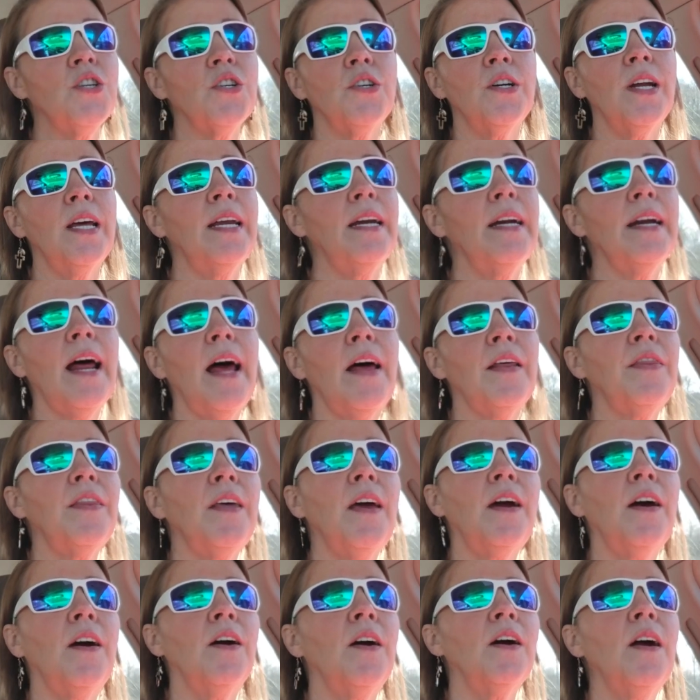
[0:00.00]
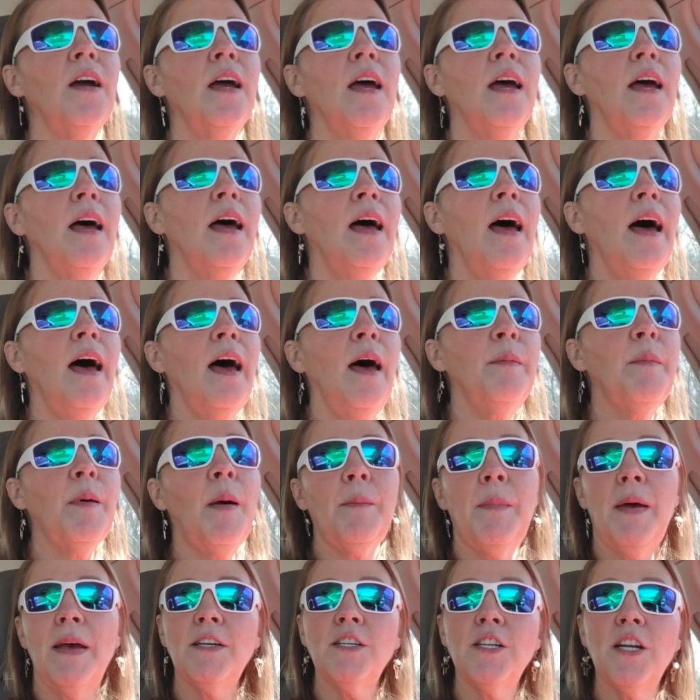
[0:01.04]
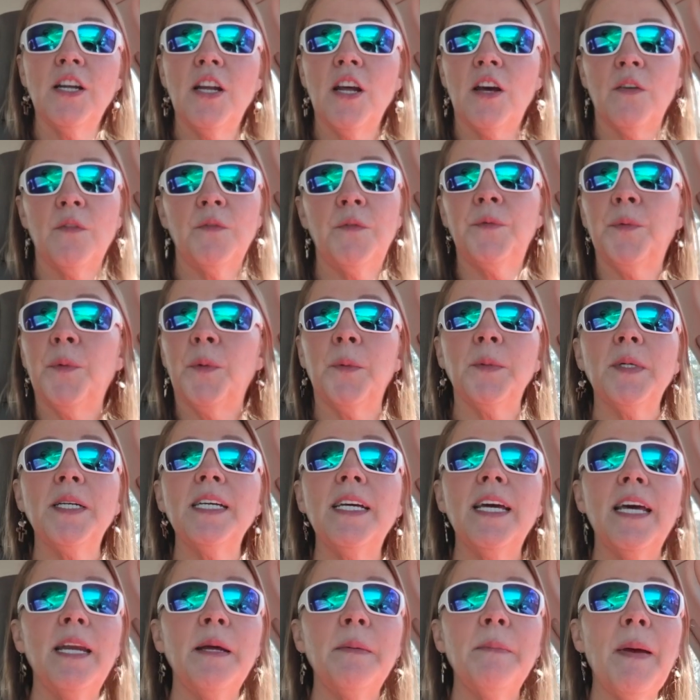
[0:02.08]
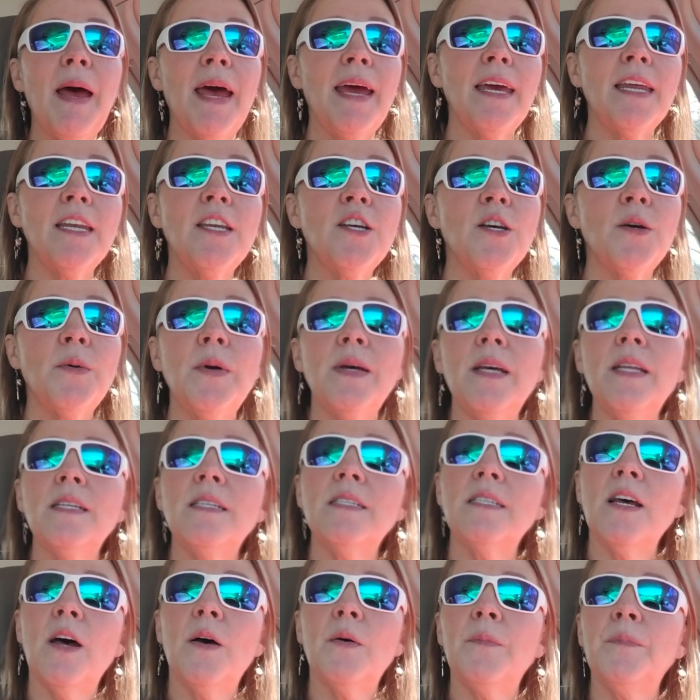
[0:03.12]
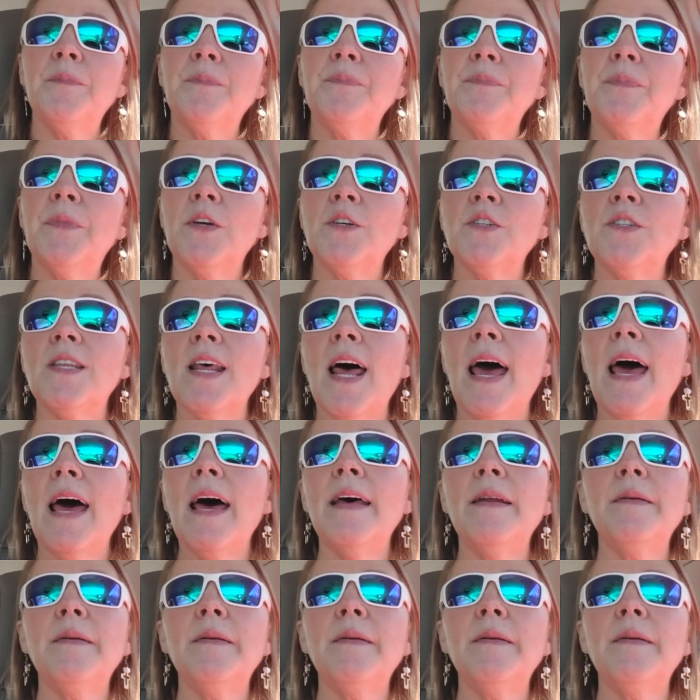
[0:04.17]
are needed out there. Um, I'm actually looking forward to getting back into it. So there's that.